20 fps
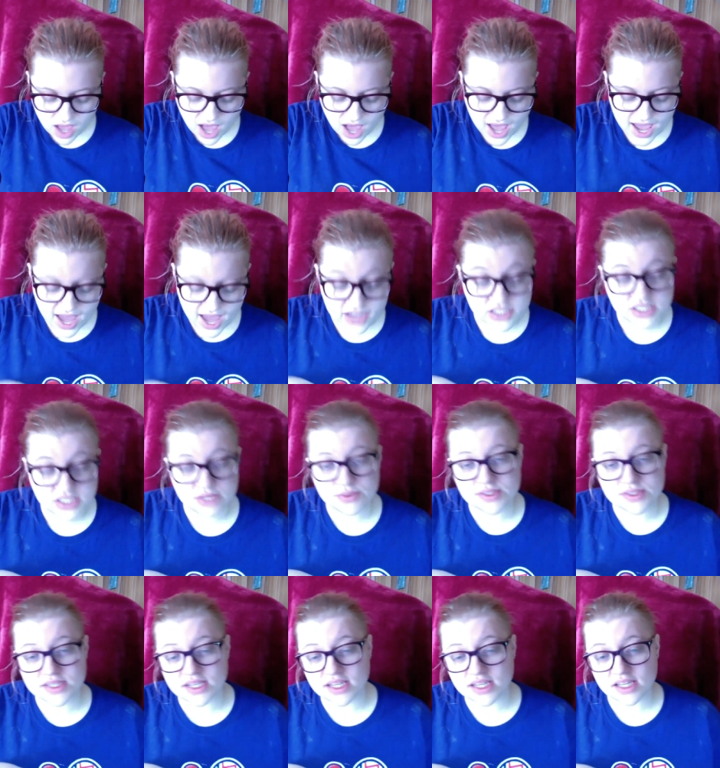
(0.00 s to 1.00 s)
I actually
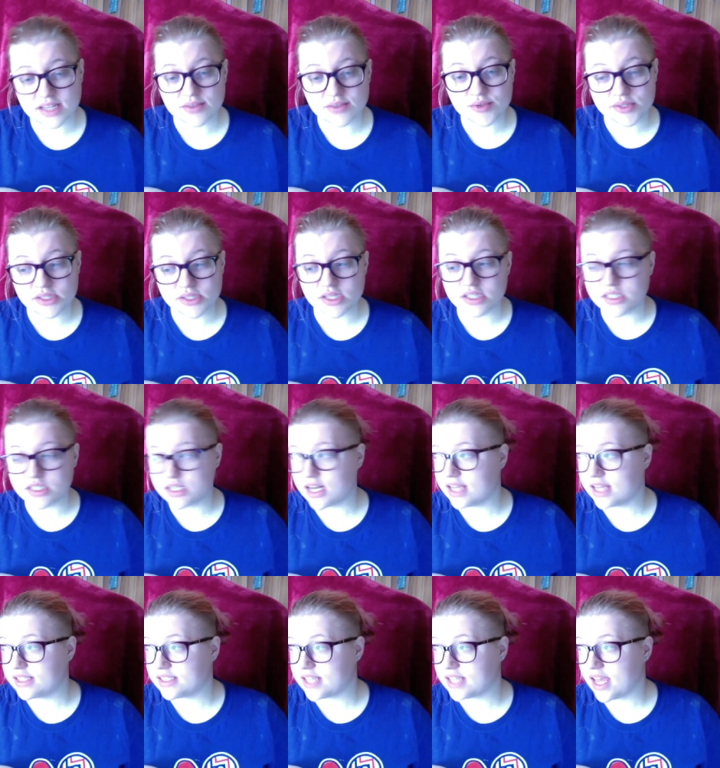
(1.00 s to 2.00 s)
was thinking it was such a
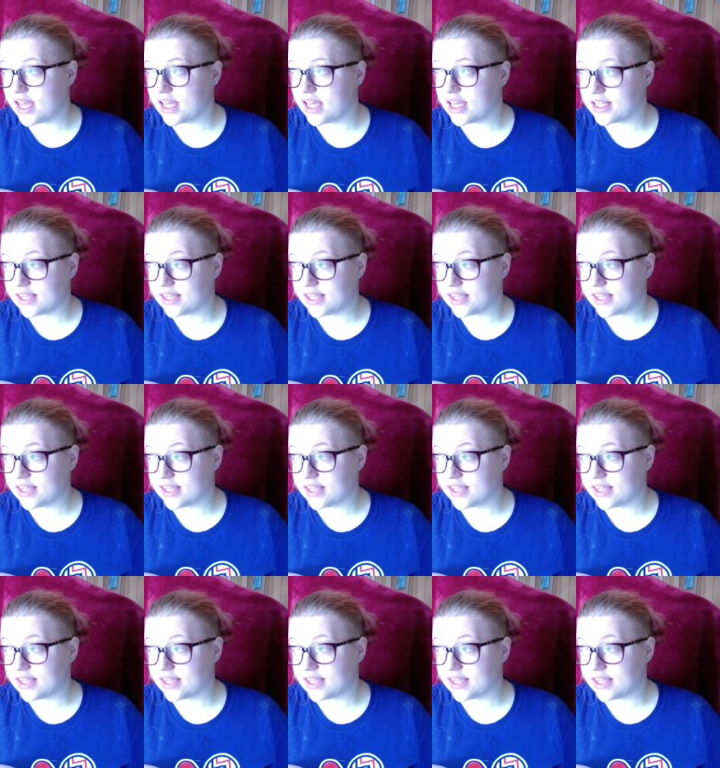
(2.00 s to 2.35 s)
nice day.